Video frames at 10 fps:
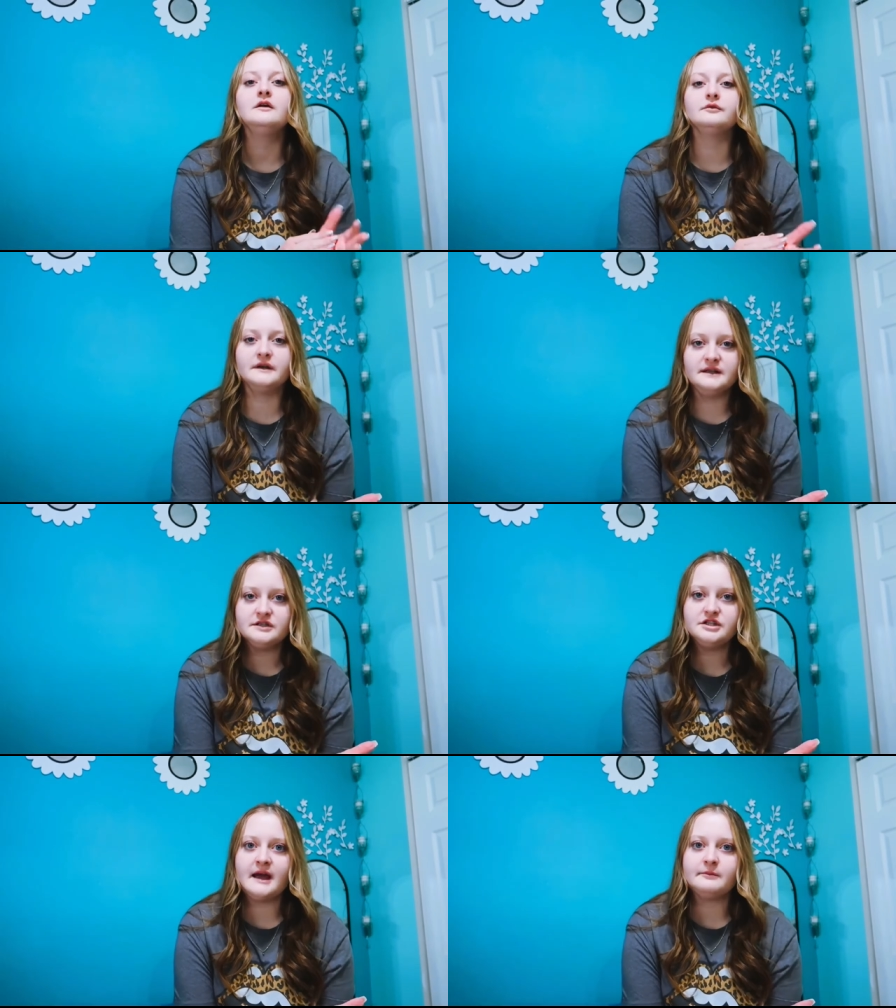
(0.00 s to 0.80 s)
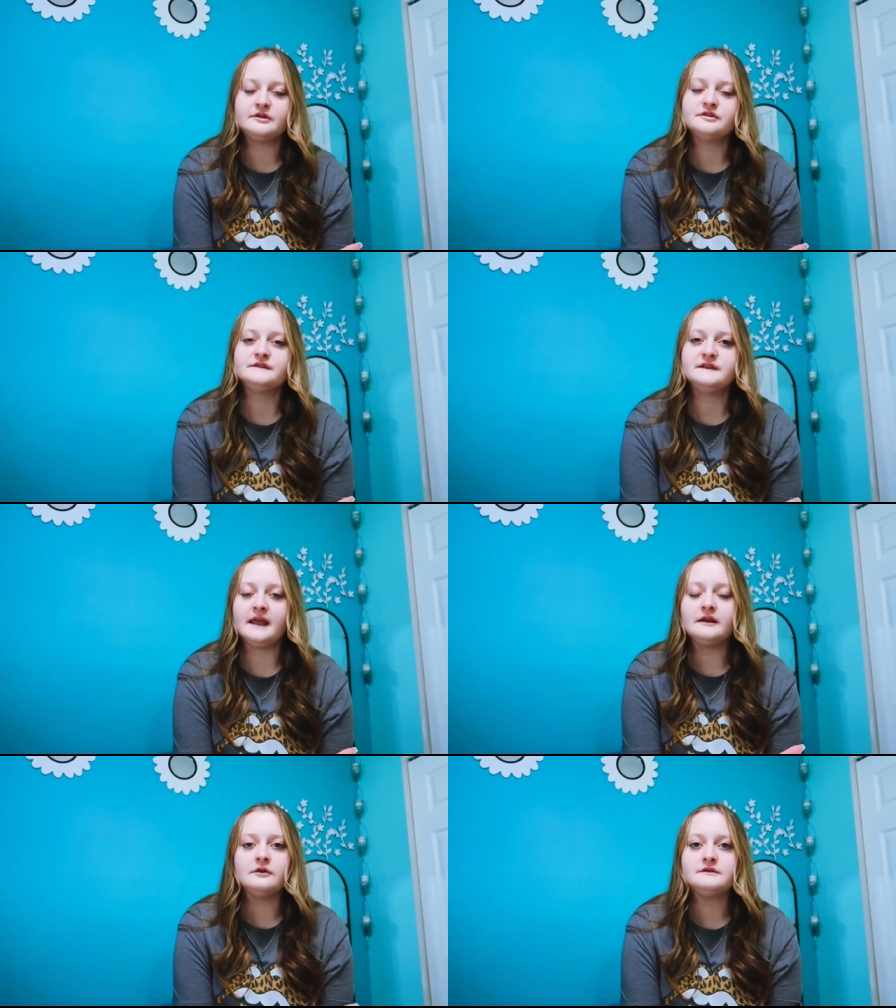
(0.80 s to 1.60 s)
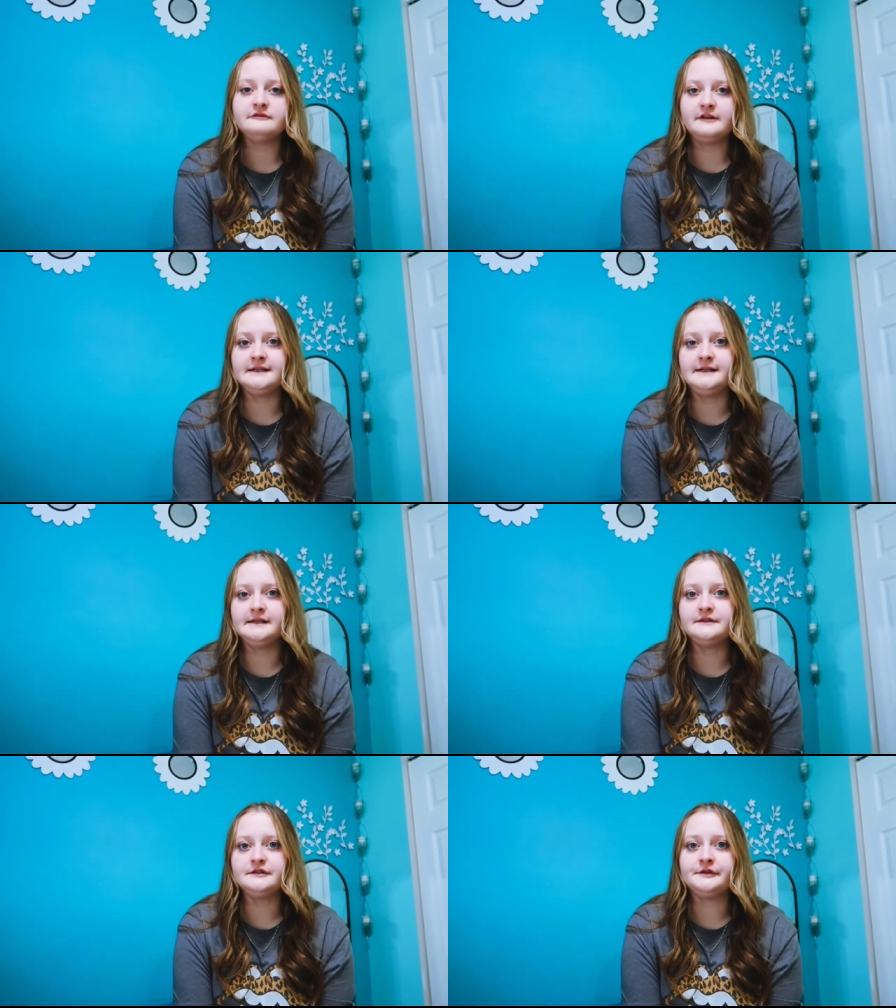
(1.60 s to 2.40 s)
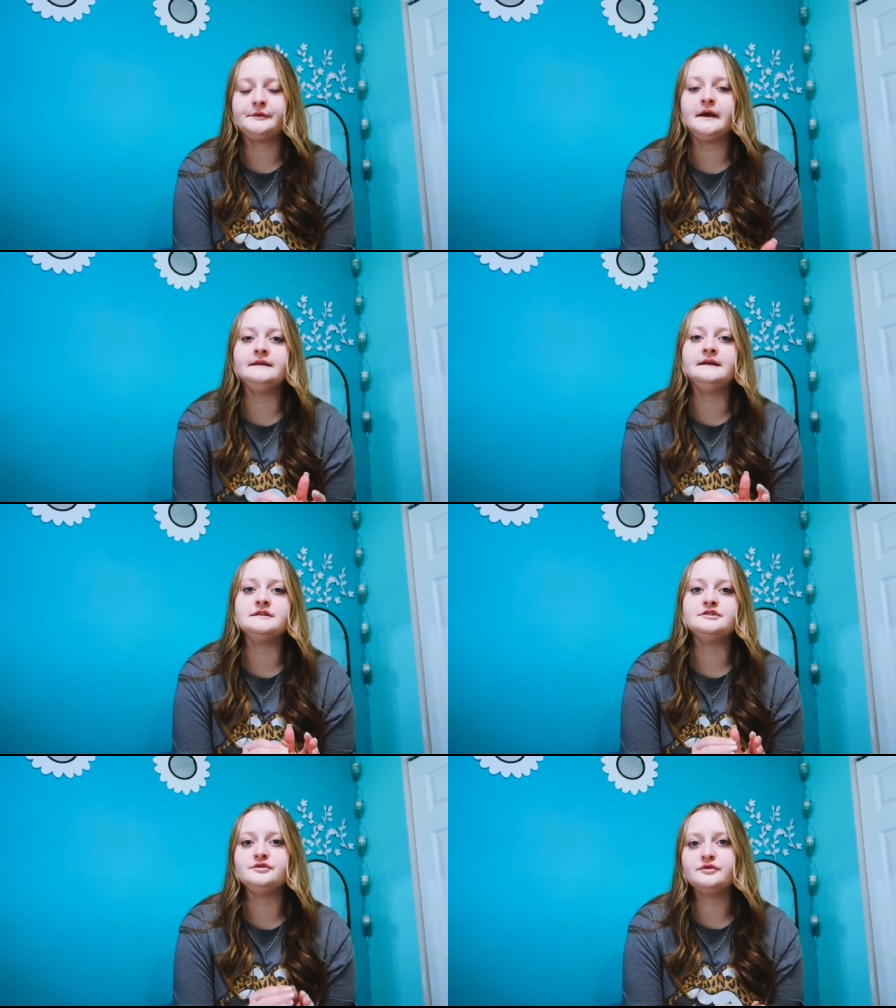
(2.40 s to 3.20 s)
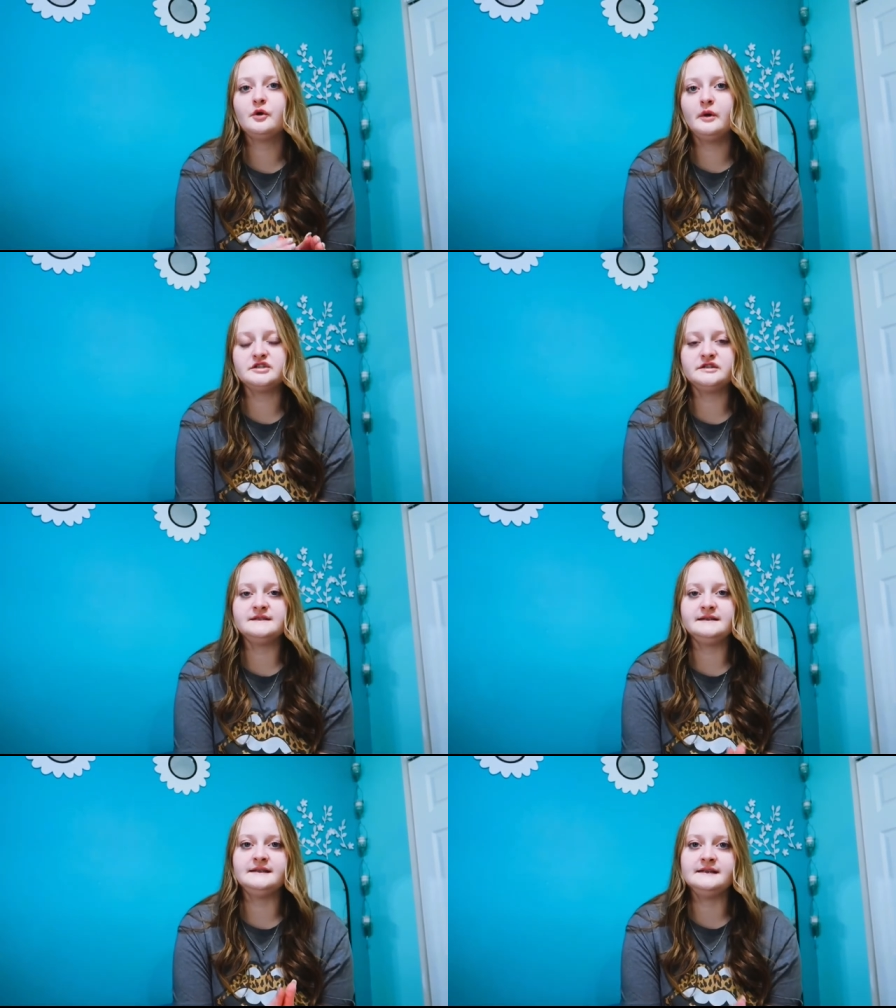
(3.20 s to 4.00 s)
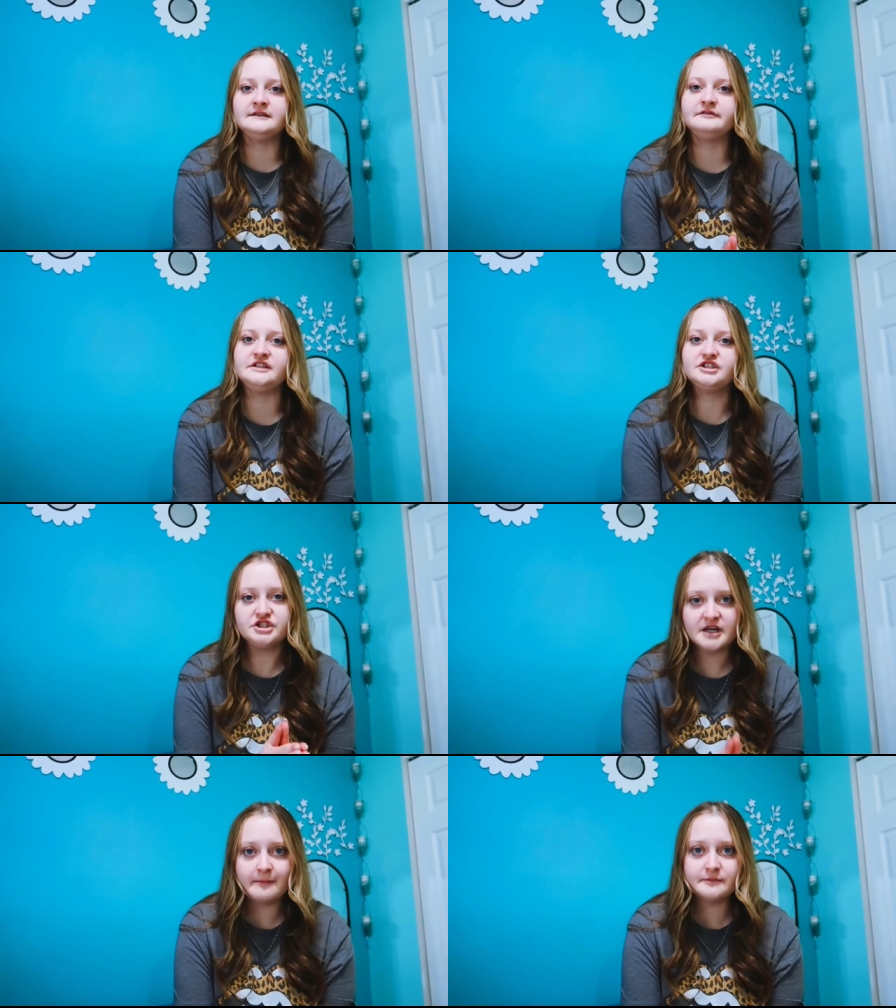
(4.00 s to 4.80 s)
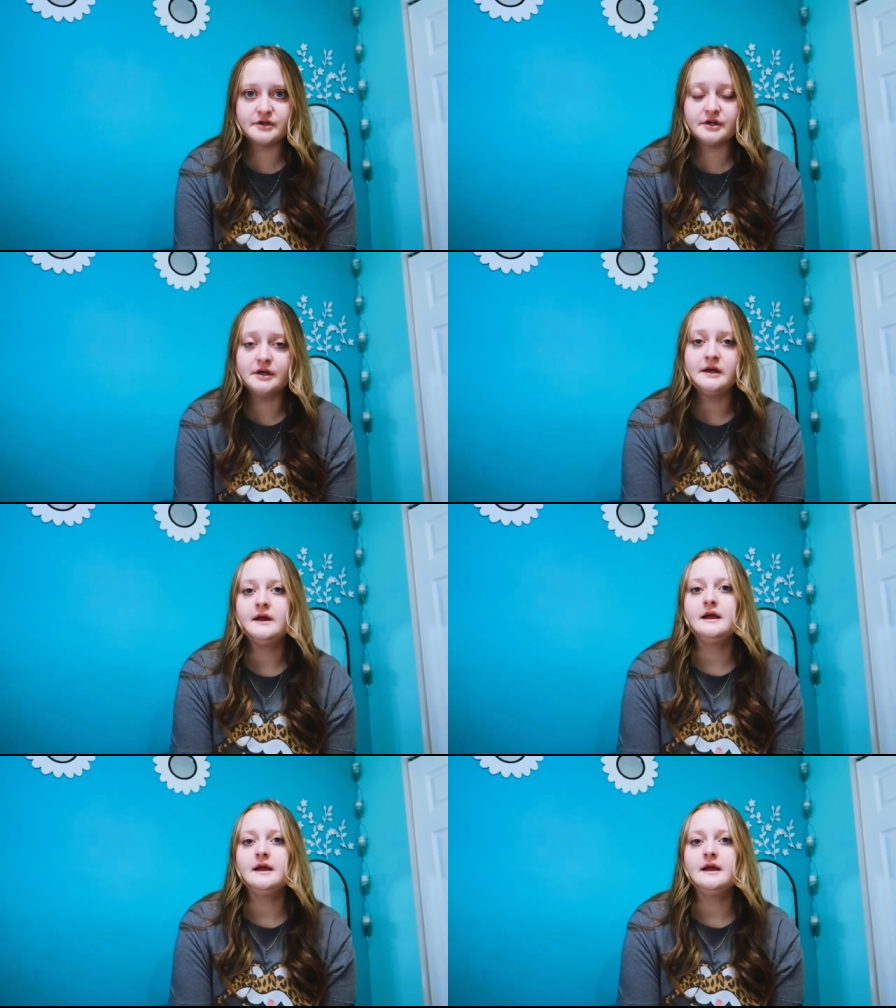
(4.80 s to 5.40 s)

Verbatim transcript: read the chapters, take notes if I needed to, and then do the questions at the end of each chapter.